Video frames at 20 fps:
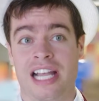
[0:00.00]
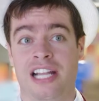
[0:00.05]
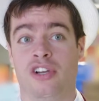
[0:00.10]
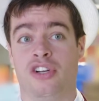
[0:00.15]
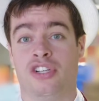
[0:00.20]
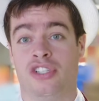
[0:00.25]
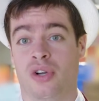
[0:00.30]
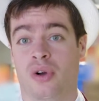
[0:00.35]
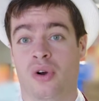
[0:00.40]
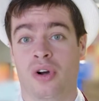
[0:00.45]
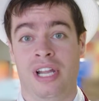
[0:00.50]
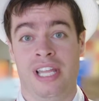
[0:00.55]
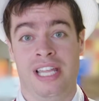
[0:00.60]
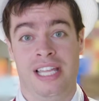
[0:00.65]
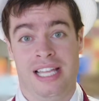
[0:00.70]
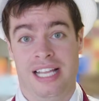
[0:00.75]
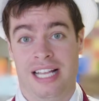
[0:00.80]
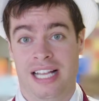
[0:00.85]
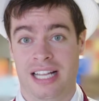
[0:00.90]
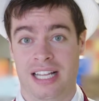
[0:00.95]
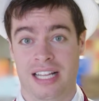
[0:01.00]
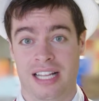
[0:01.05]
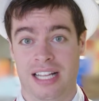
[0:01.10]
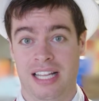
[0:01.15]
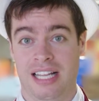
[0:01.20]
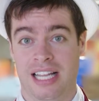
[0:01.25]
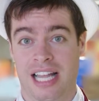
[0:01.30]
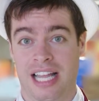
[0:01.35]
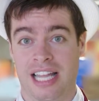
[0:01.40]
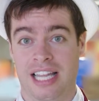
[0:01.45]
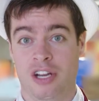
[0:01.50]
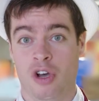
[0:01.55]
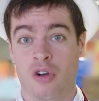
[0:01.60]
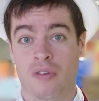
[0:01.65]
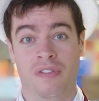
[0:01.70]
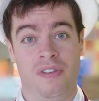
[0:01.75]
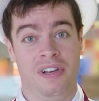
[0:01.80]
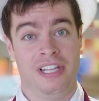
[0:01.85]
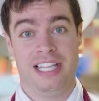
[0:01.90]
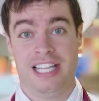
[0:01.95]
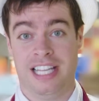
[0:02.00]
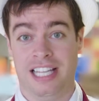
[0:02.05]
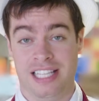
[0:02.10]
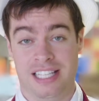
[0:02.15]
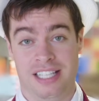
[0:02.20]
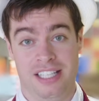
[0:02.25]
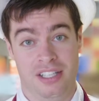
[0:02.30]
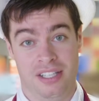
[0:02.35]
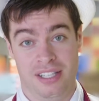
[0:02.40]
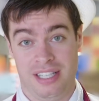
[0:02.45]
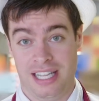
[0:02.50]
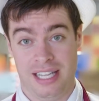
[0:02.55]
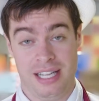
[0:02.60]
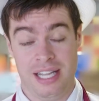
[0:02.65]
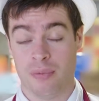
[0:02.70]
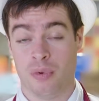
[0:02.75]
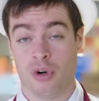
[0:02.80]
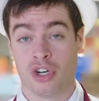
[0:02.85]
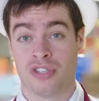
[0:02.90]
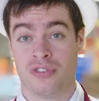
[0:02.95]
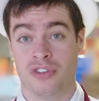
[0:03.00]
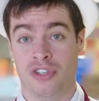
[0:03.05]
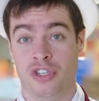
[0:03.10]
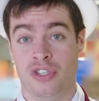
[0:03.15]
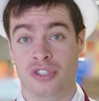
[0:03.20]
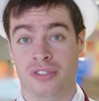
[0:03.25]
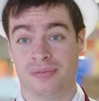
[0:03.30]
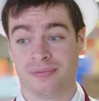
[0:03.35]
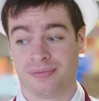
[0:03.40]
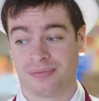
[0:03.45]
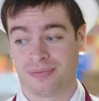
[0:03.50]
tell your story, and hopefully it works for you.